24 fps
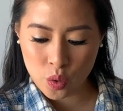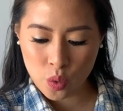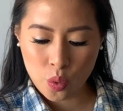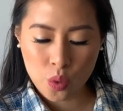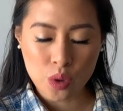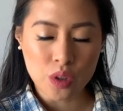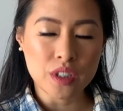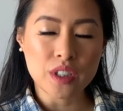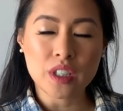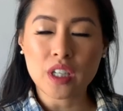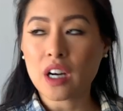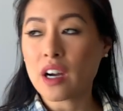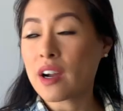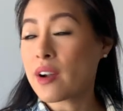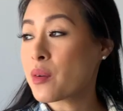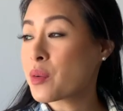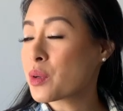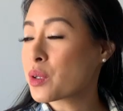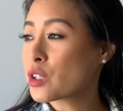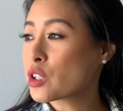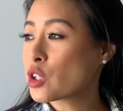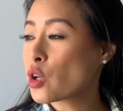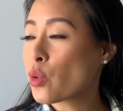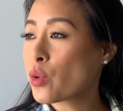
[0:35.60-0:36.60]

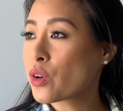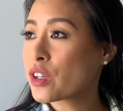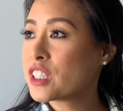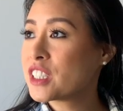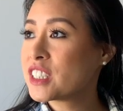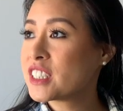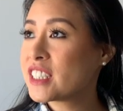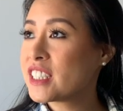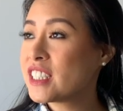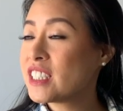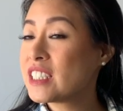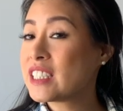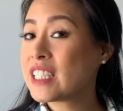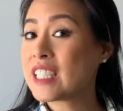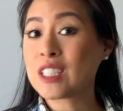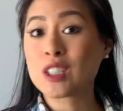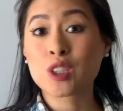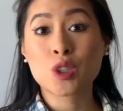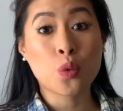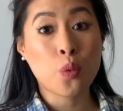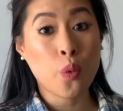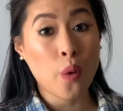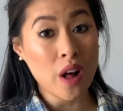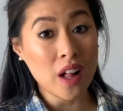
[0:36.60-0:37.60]
our quarantine day
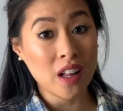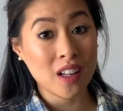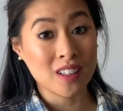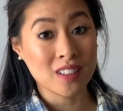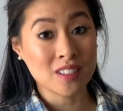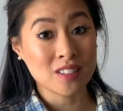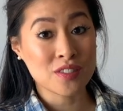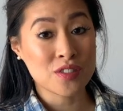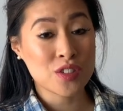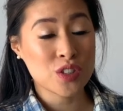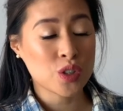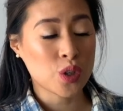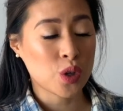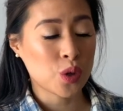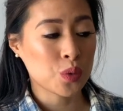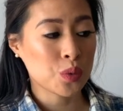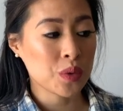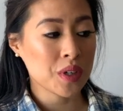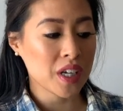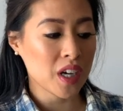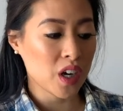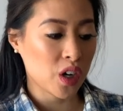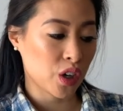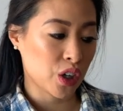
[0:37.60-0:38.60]
12, so
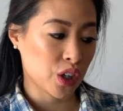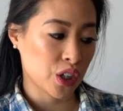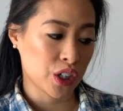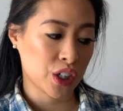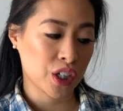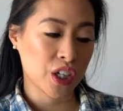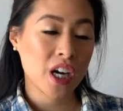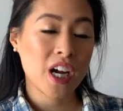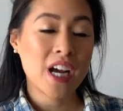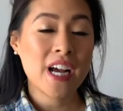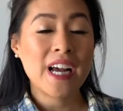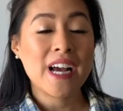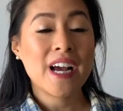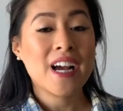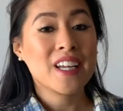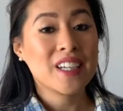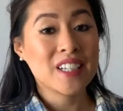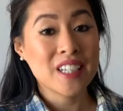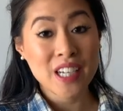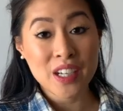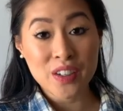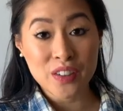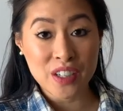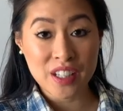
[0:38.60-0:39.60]
we are
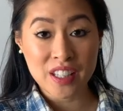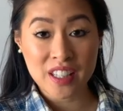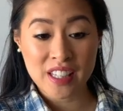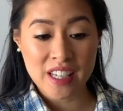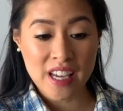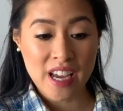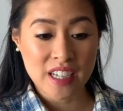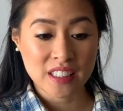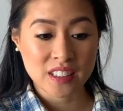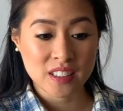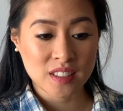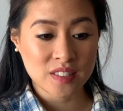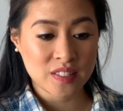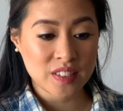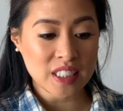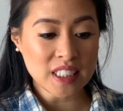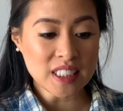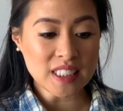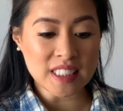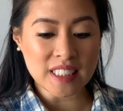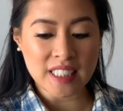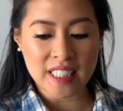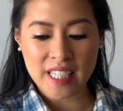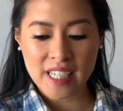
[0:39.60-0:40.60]
nearing the end of
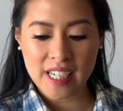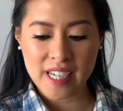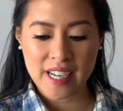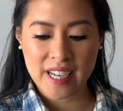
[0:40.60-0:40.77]
it.